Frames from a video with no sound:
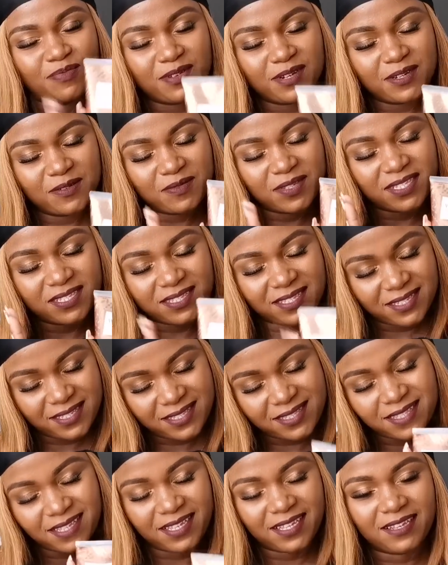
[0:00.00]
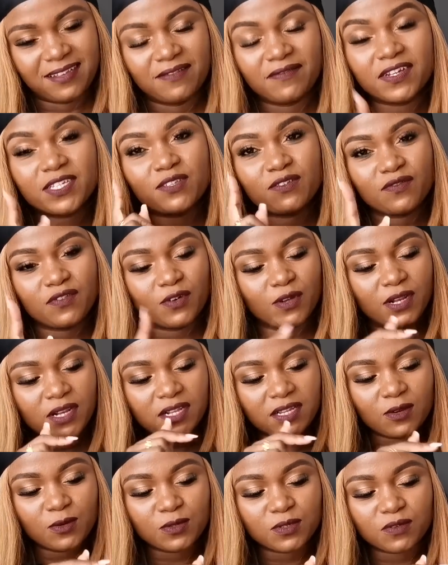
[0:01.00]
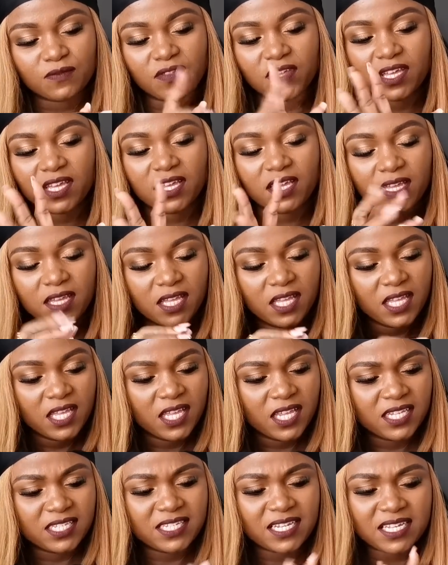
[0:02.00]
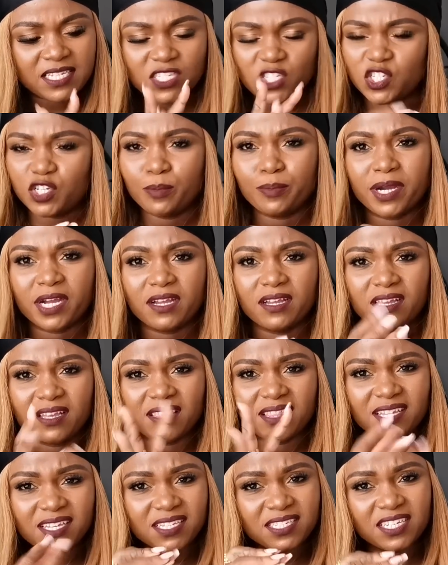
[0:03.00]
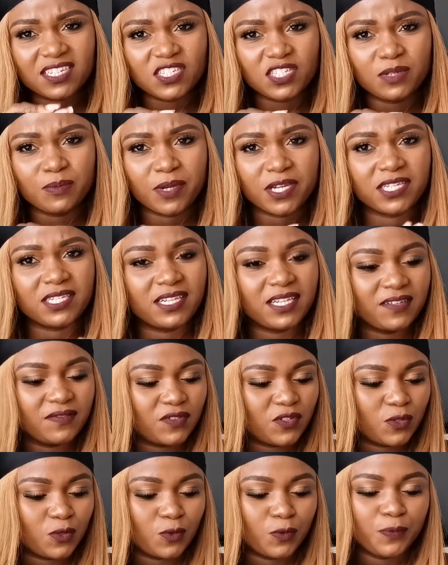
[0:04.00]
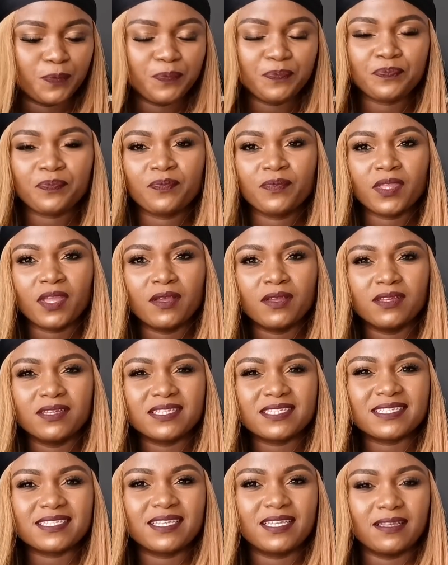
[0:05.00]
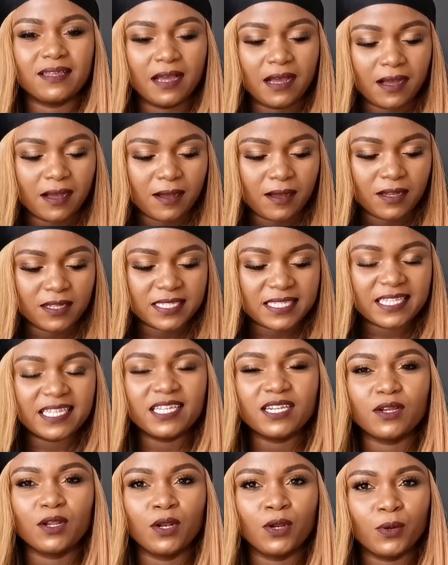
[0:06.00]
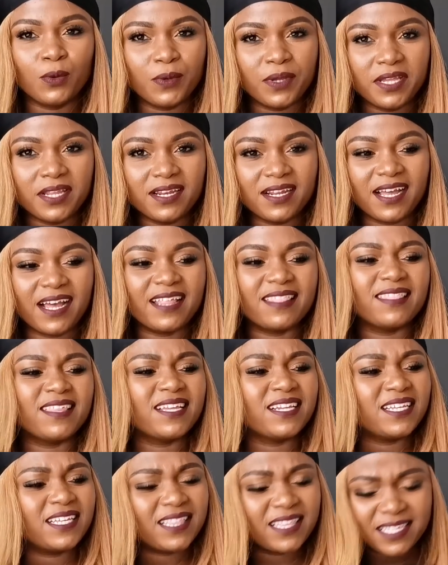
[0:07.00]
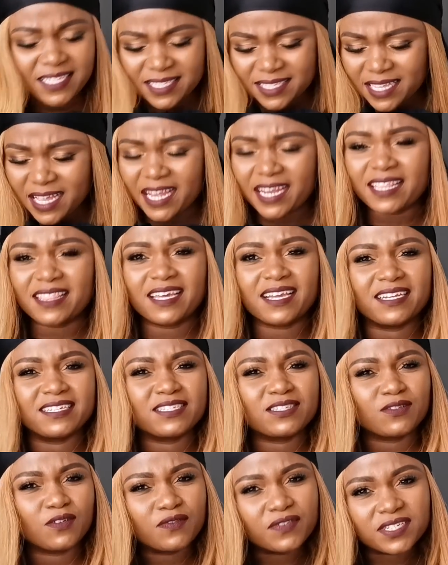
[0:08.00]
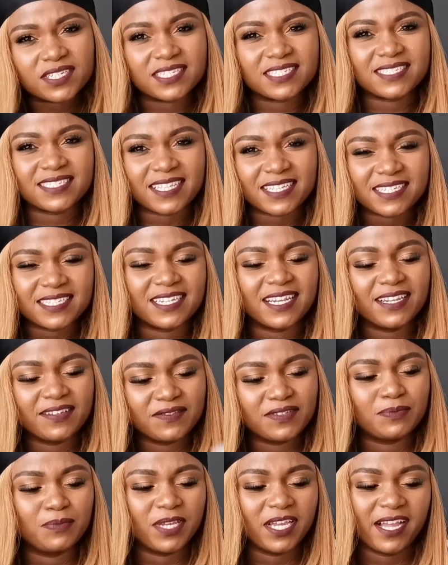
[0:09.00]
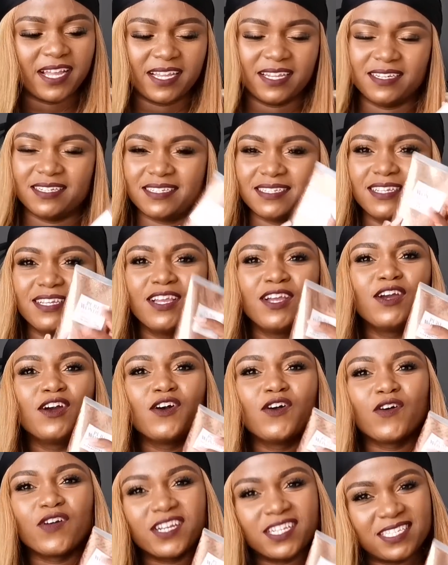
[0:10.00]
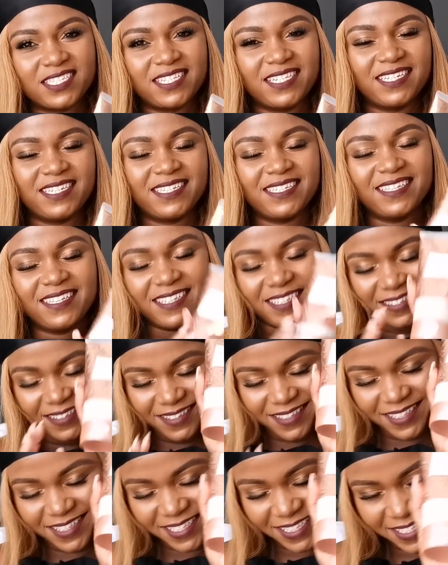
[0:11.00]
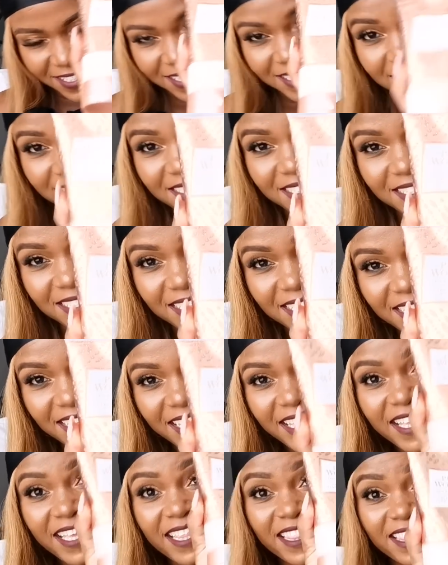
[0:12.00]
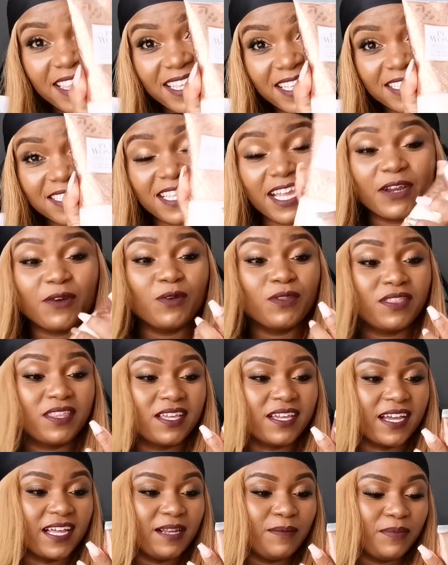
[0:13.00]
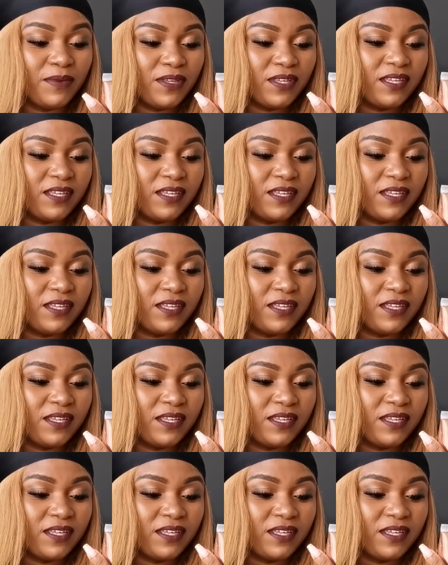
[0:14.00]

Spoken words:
body with this thing, first of all, because of it has shimmer. I think it has shimmer. It leaves you skin glowing, and then there's another softness that it leaves behind. Honestly, this I don't think I'll